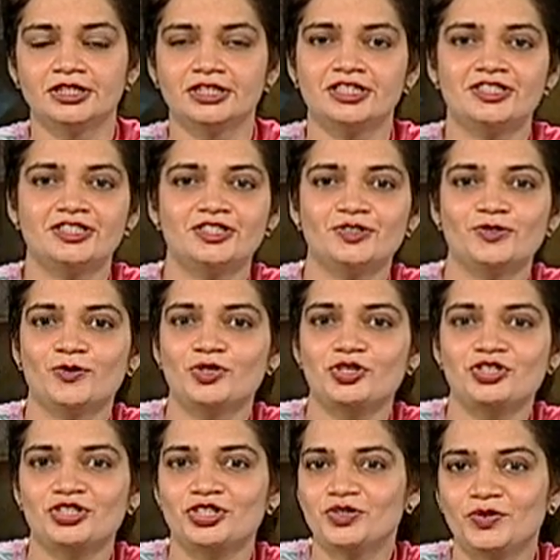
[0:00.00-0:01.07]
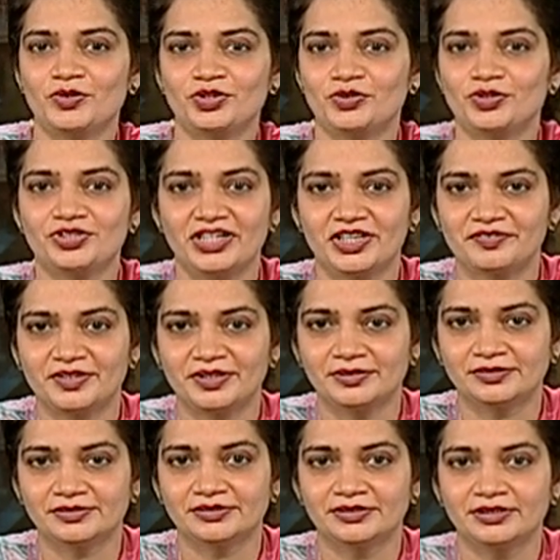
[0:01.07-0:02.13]
This is a constraint on your driving,
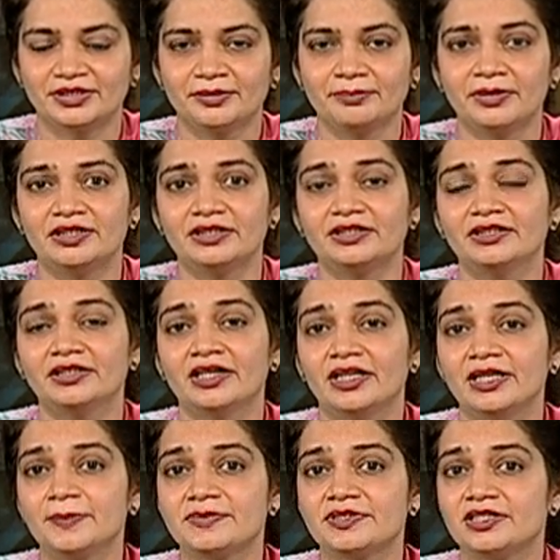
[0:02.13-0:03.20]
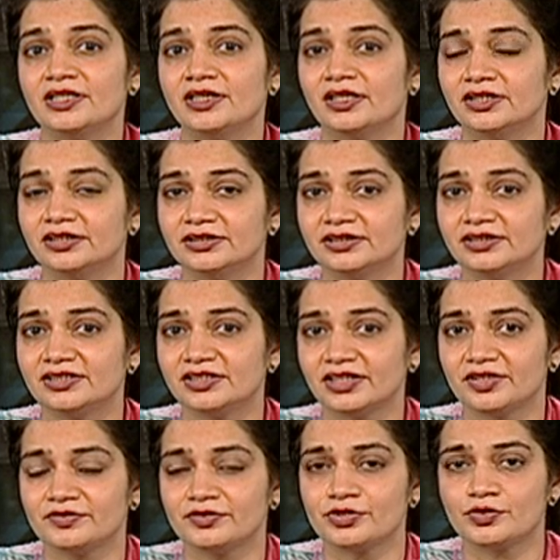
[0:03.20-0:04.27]
but it helps the other
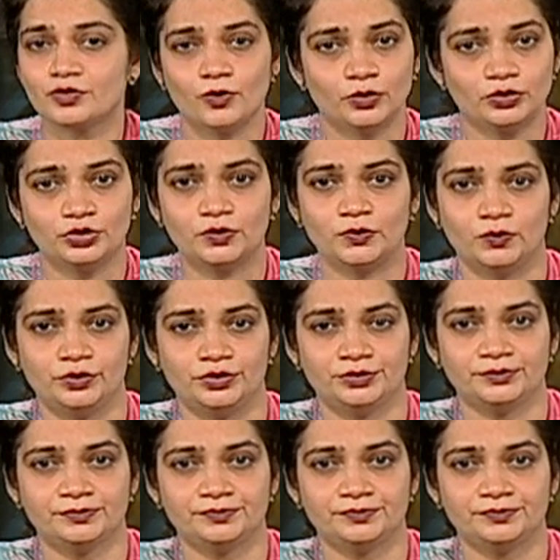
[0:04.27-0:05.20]
drivers on the road.